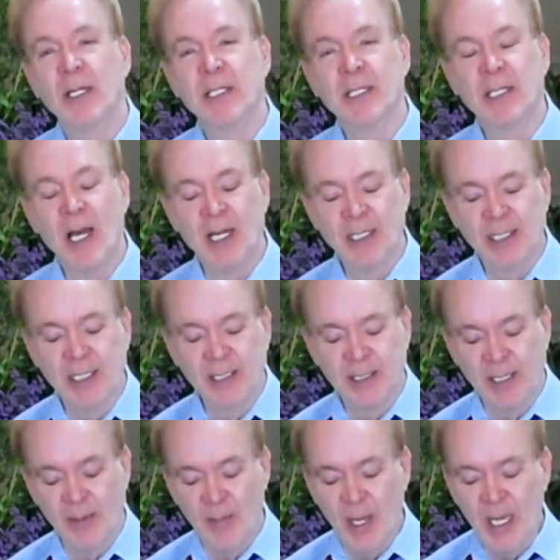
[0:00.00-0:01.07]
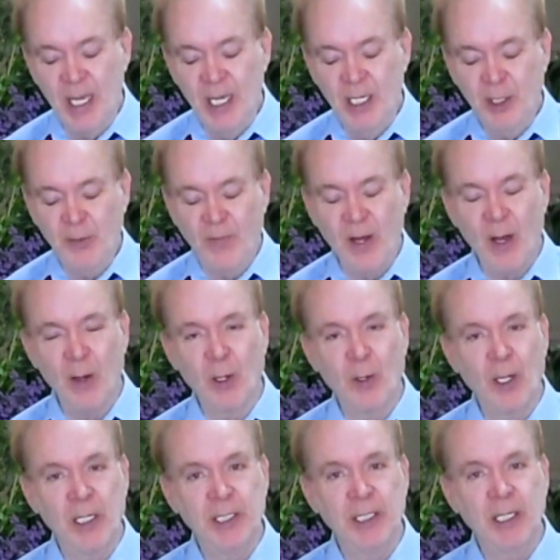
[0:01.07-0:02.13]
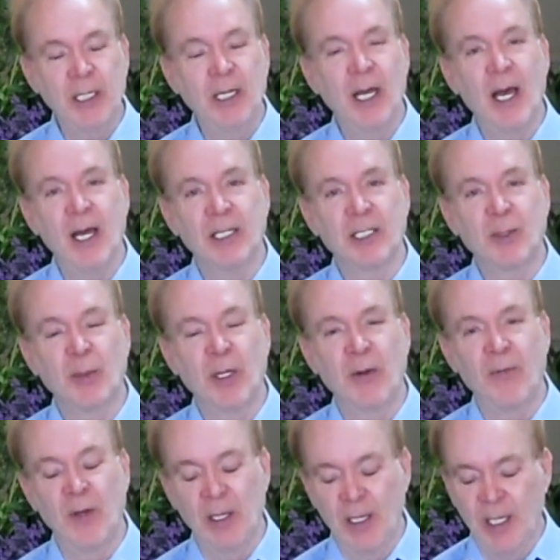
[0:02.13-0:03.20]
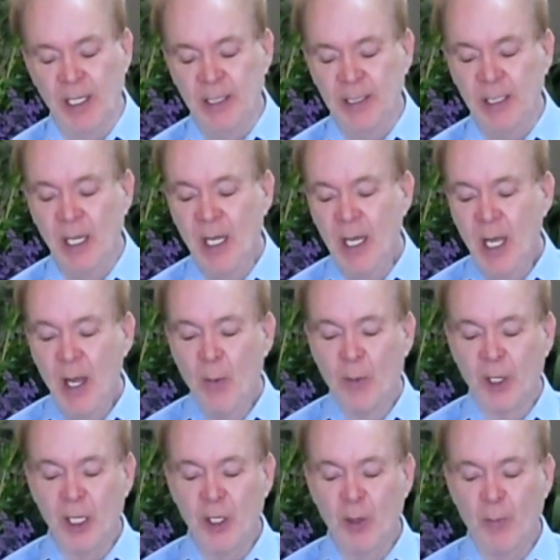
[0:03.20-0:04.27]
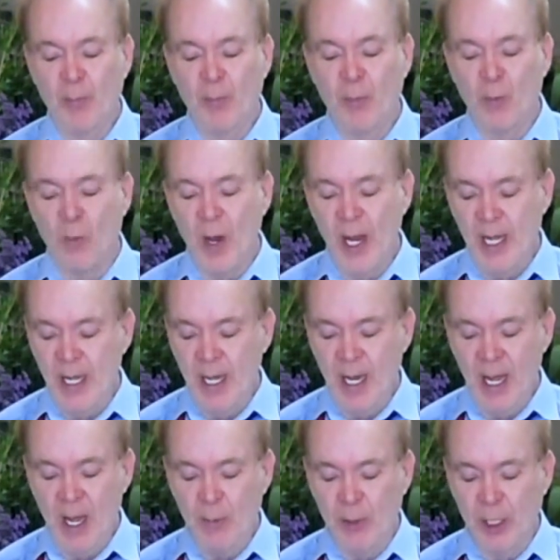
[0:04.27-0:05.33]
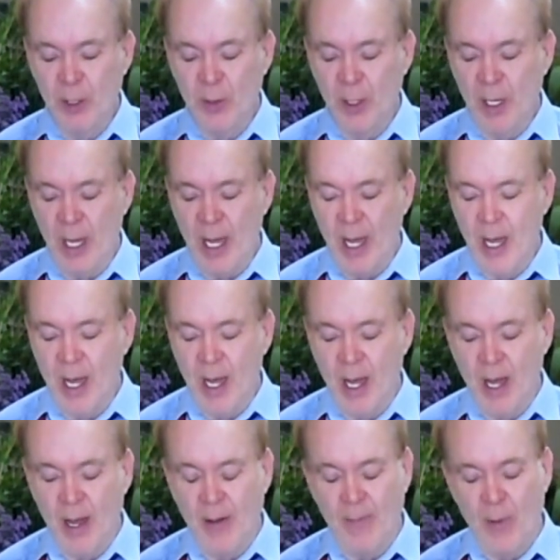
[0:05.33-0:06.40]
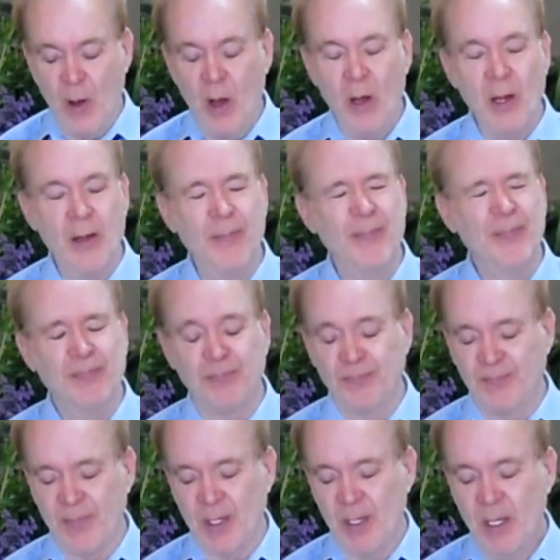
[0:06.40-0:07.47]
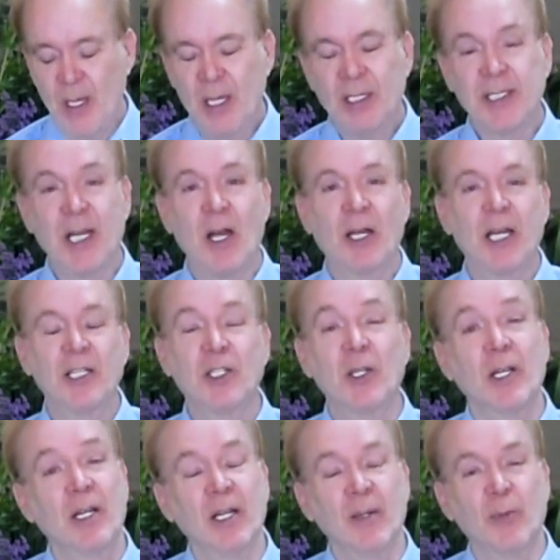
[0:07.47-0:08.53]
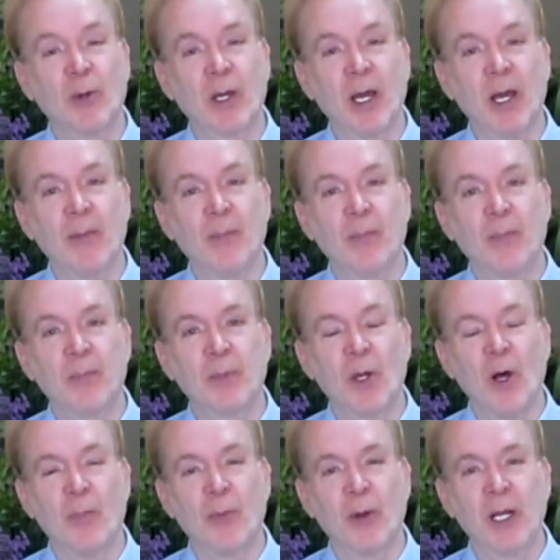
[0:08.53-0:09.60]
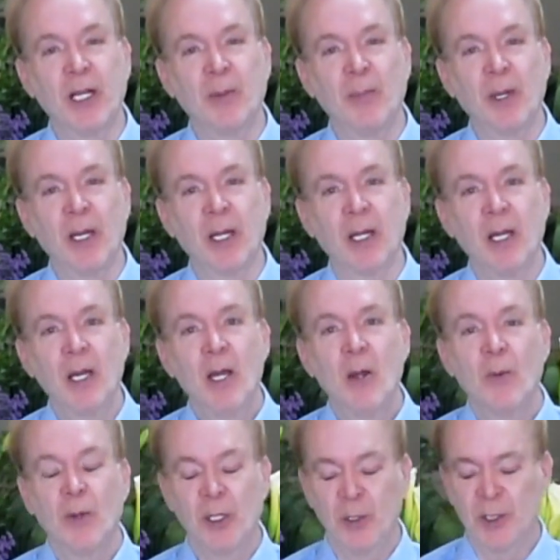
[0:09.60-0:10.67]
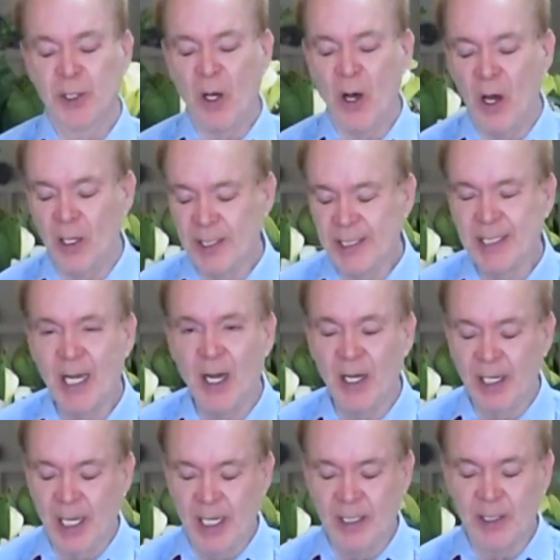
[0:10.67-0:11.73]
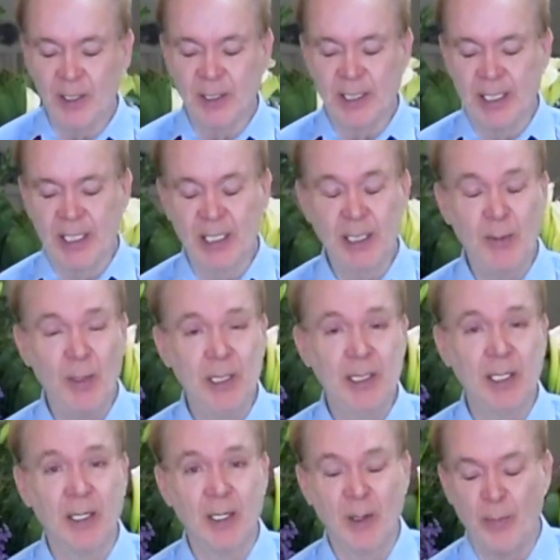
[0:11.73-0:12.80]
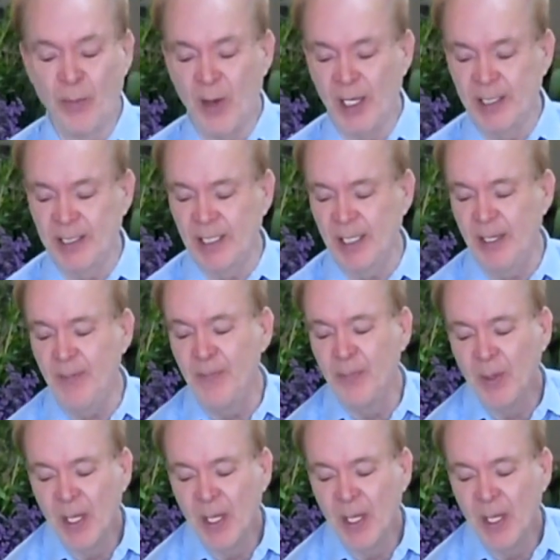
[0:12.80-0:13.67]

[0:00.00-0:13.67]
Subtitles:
design system. Each Flower Crazy has three different lids. We're going to do, right now, we're going to do a stargazer lily bouquet called Pretty in Pink. We use all stargazers. This one's a little pricey.